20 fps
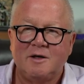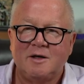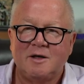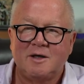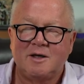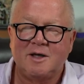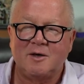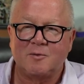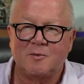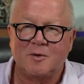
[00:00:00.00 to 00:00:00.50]

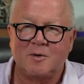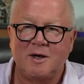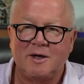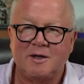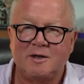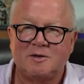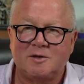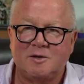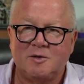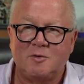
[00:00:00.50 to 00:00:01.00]
Get ready,
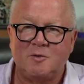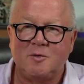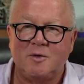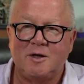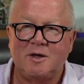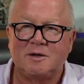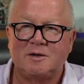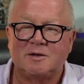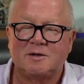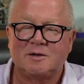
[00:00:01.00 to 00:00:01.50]
2
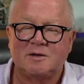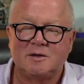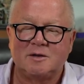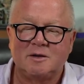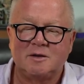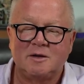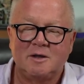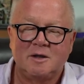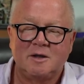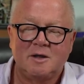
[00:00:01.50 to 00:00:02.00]
weeks.
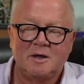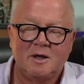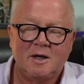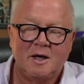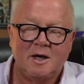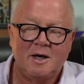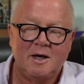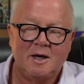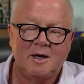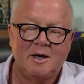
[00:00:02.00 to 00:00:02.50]

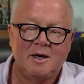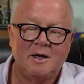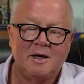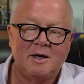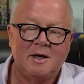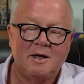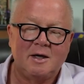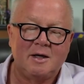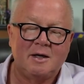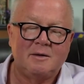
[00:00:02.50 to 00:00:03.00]

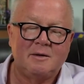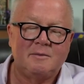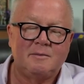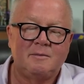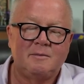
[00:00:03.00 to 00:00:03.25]
I'll